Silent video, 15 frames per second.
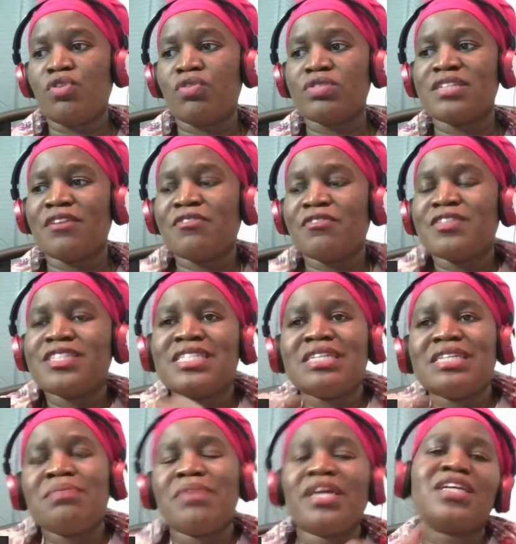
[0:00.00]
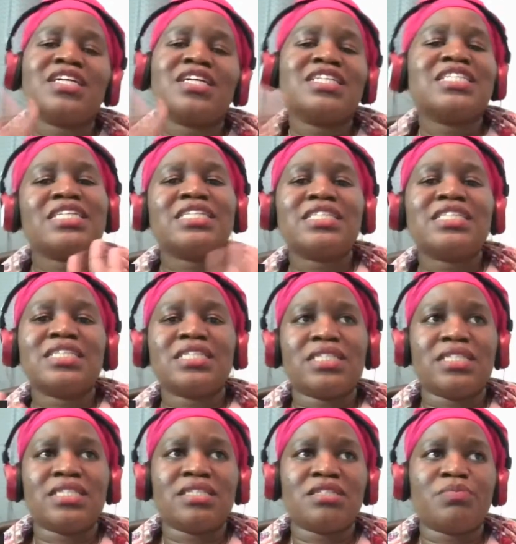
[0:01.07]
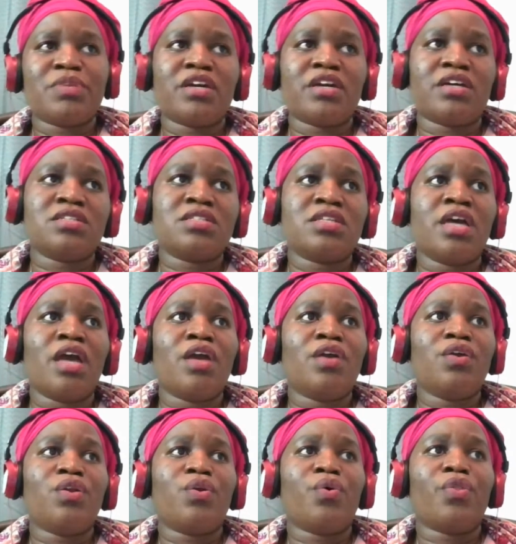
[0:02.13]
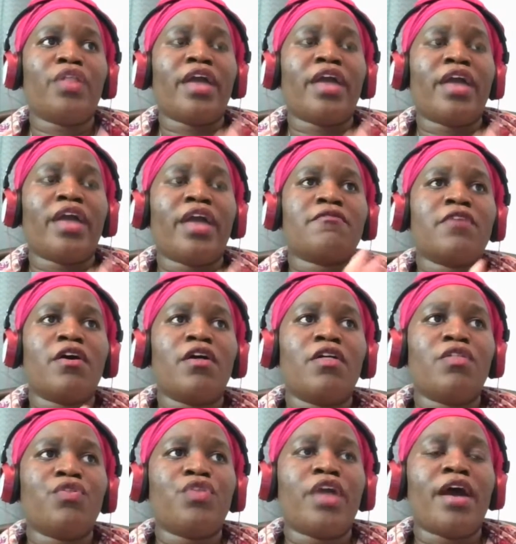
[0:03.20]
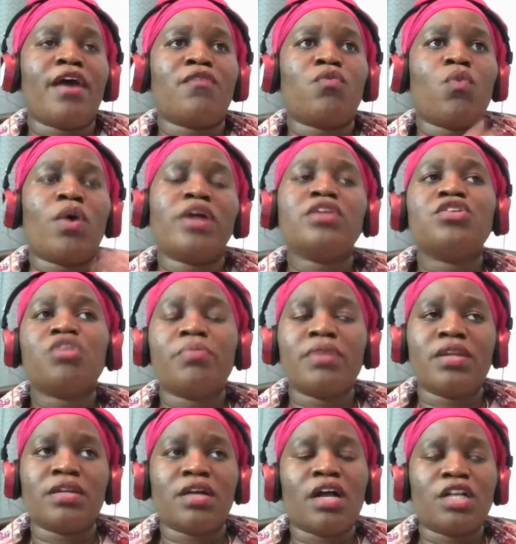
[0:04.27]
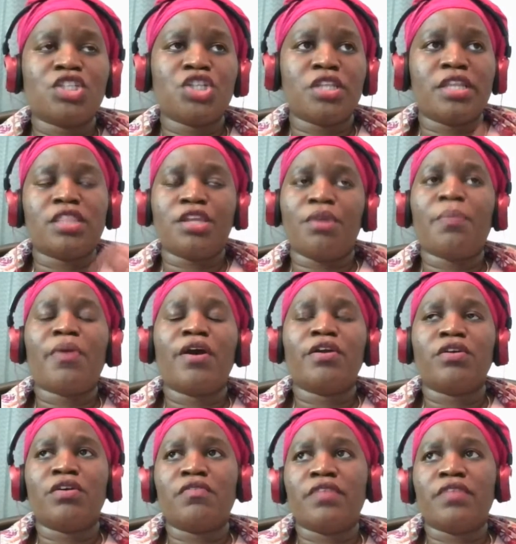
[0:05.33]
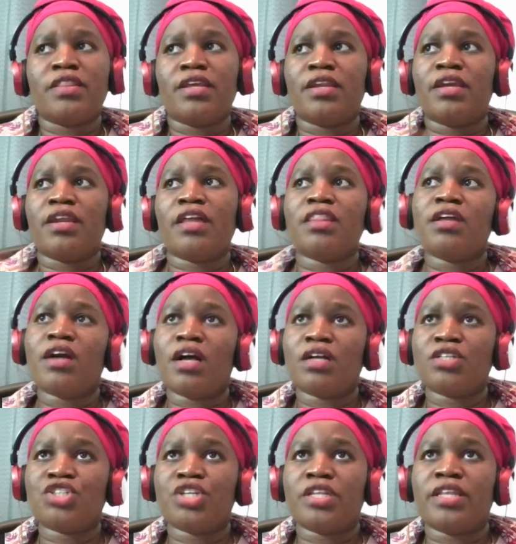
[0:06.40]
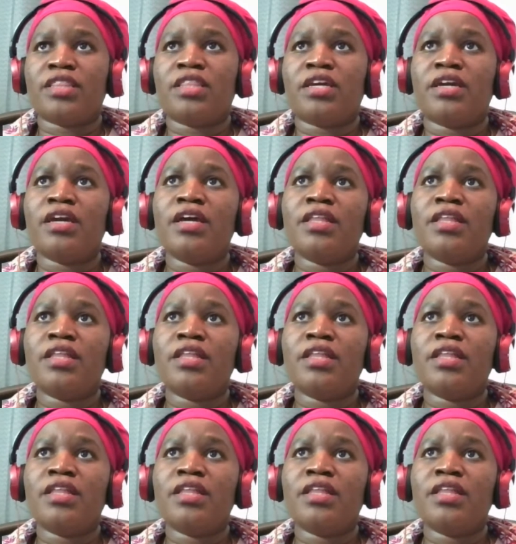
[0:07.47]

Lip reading: self-esteem inconsistencies because they have one dominant culture that they're part of, and then another culture that